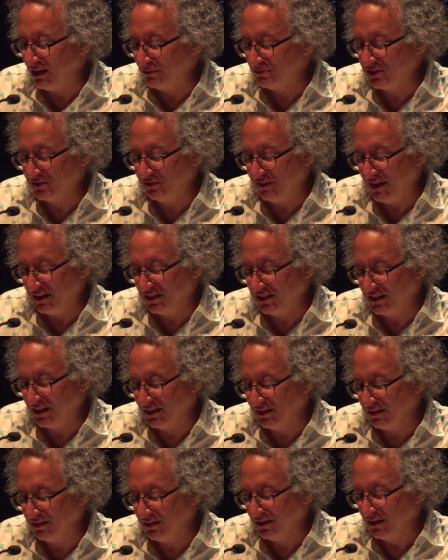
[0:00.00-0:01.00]

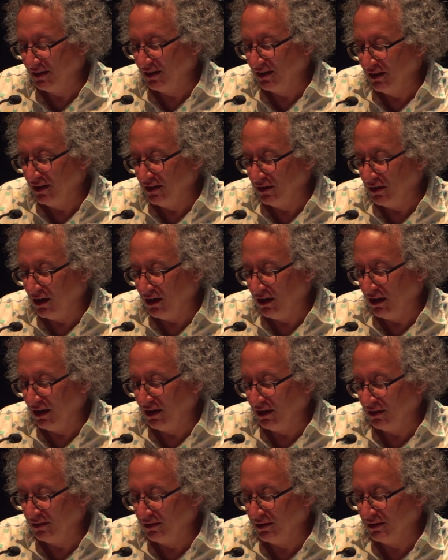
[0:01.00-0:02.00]
observation,
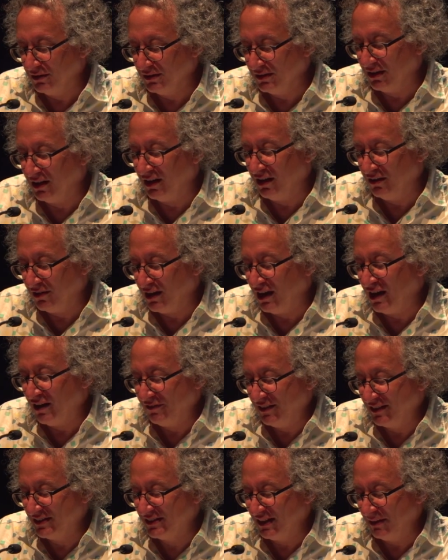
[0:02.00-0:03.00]
uh,
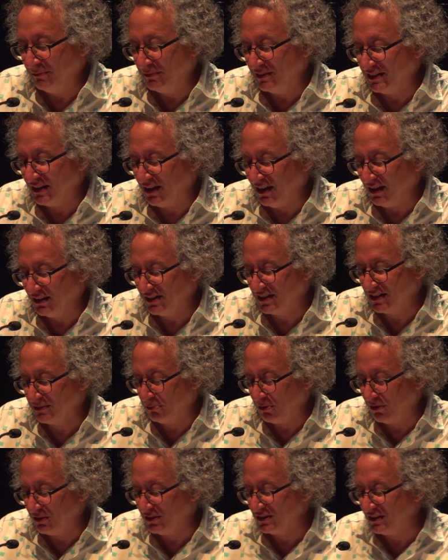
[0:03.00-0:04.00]
obviously, besides
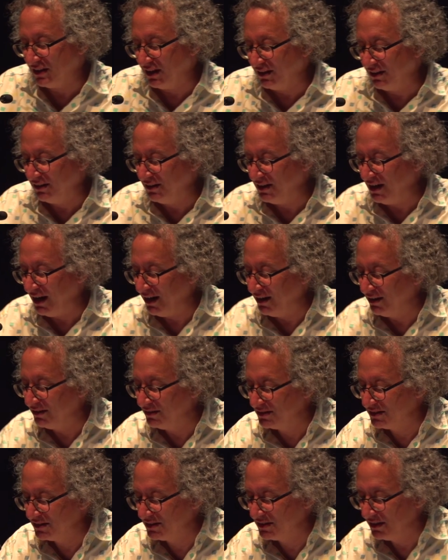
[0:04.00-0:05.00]
Pearlstein and
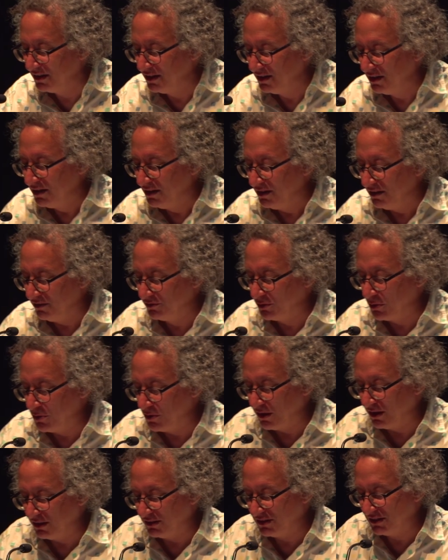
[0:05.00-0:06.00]
Downs, of
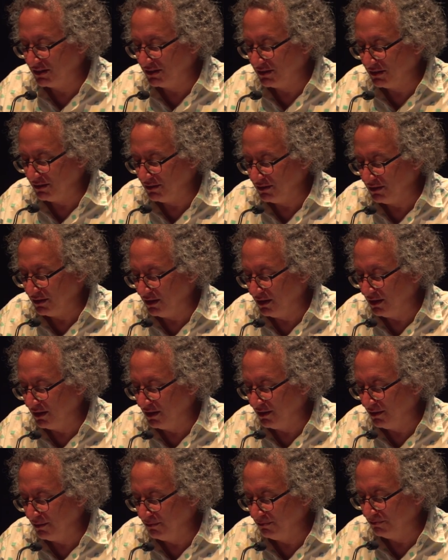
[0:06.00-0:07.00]
course.
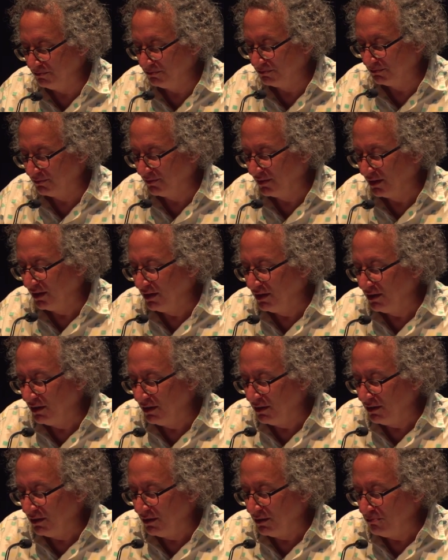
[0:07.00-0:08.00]
Um,
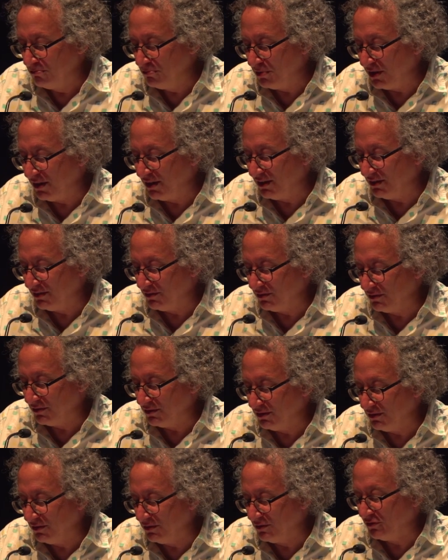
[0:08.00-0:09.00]
but
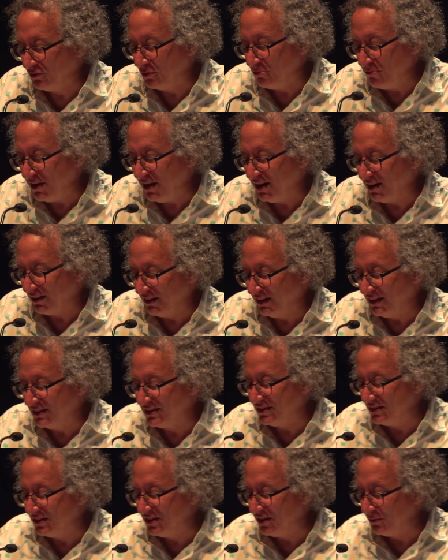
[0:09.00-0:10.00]
for me, at
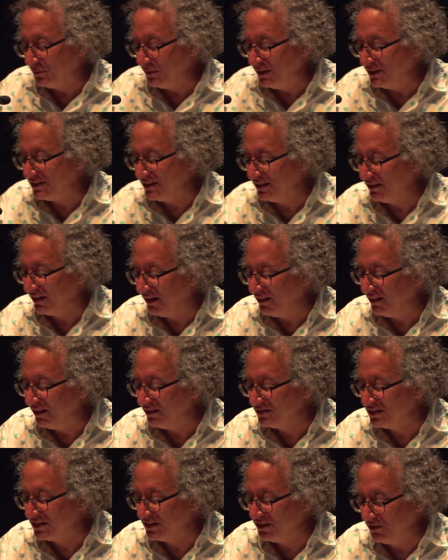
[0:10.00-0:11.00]
least, until recently,
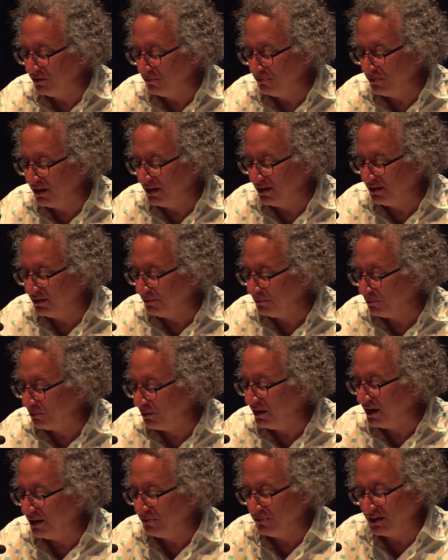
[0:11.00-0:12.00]
those two have been
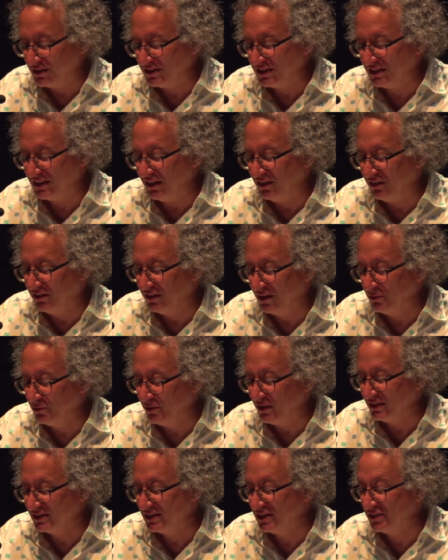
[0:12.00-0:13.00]
pretty much the only
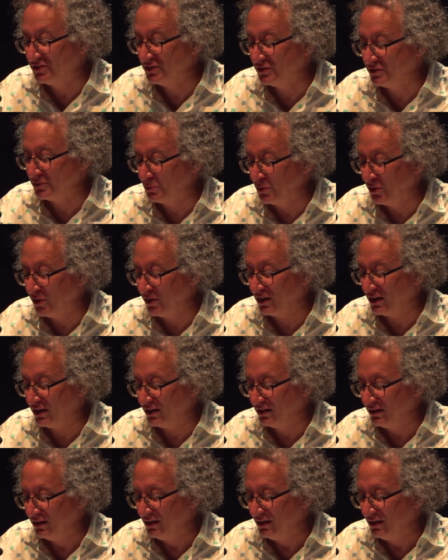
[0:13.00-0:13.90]
ones whose work